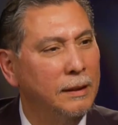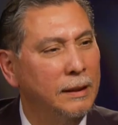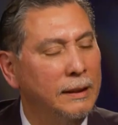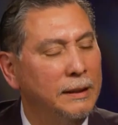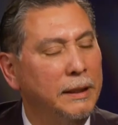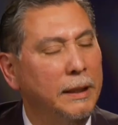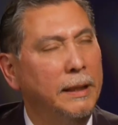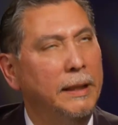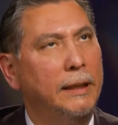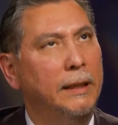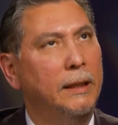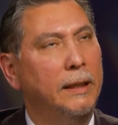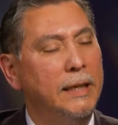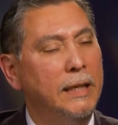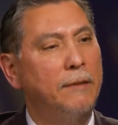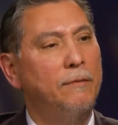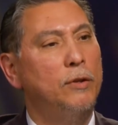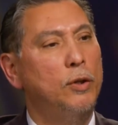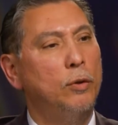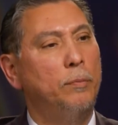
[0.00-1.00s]
Did he
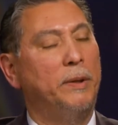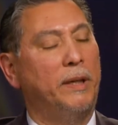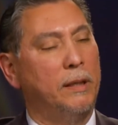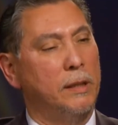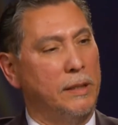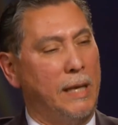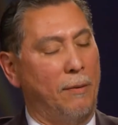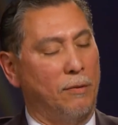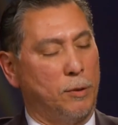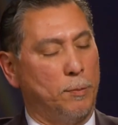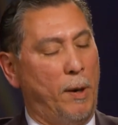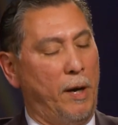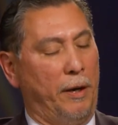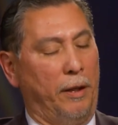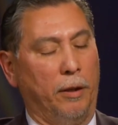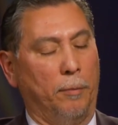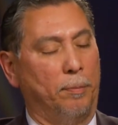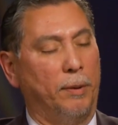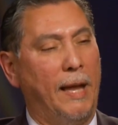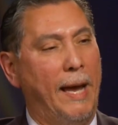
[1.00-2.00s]
leave you because that was part
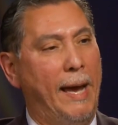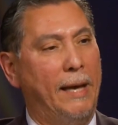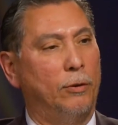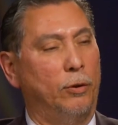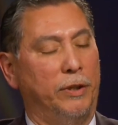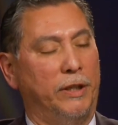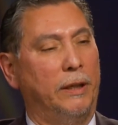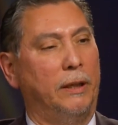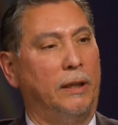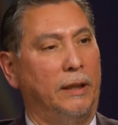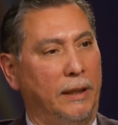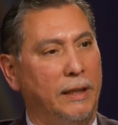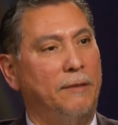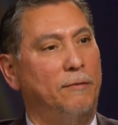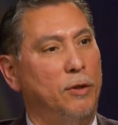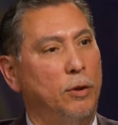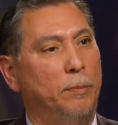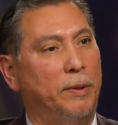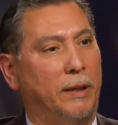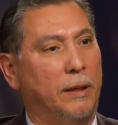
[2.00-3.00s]
of the plan, or did he
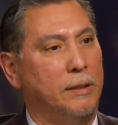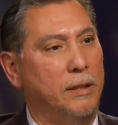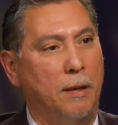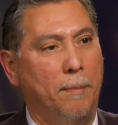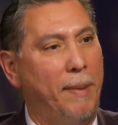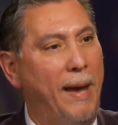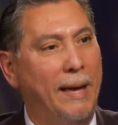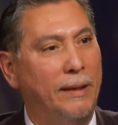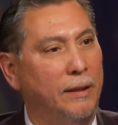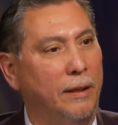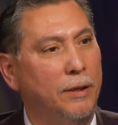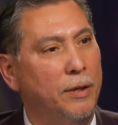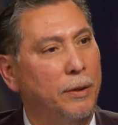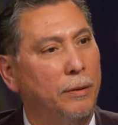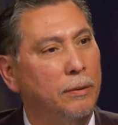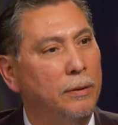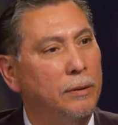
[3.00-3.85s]
leave you because he abandoned you?